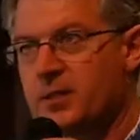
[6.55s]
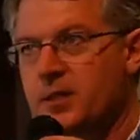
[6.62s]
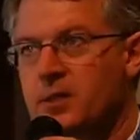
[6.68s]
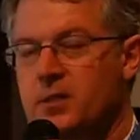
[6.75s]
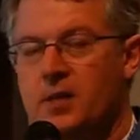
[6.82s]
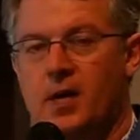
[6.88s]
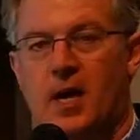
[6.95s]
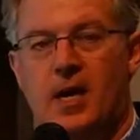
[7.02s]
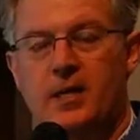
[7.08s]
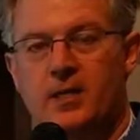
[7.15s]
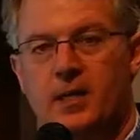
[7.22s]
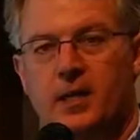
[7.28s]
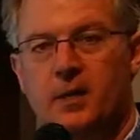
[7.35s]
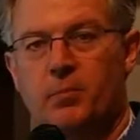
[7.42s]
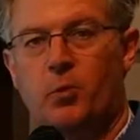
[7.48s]
This is the
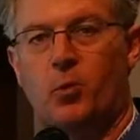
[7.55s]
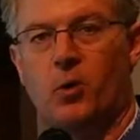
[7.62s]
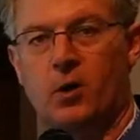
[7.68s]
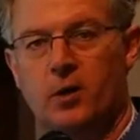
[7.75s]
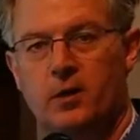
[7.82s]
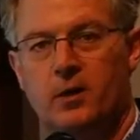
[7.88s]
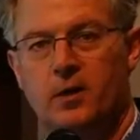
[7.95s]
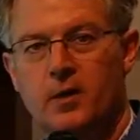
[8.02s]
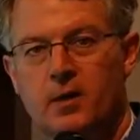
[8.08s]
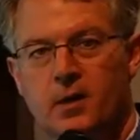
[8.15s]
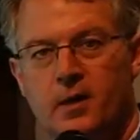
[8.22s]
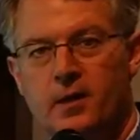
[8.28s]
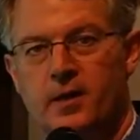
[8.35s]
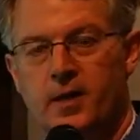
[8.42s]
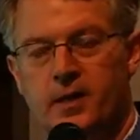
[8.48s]
idea board
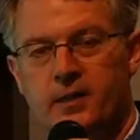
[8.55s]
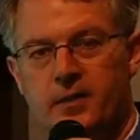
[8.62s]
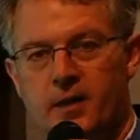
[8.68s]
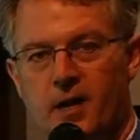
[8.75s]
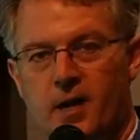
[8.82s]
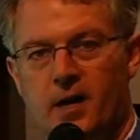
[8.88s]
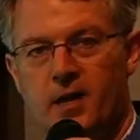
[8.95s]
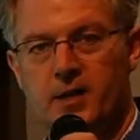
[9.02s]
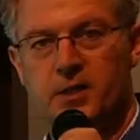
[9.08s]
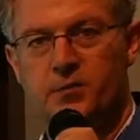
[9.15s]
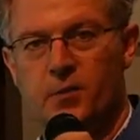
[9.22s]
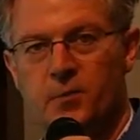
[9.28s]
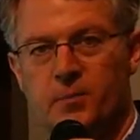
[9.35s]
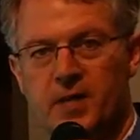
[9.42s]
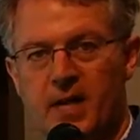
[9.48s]
that uh, is
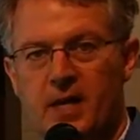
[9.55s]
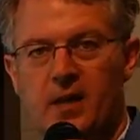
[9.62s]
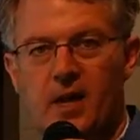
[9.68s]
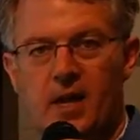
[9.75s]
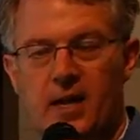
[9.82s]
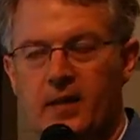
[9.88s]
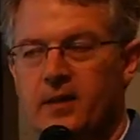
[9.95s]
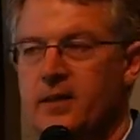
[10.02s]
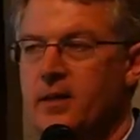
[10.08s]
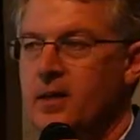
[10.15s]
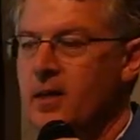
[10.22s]
from Da-Lite.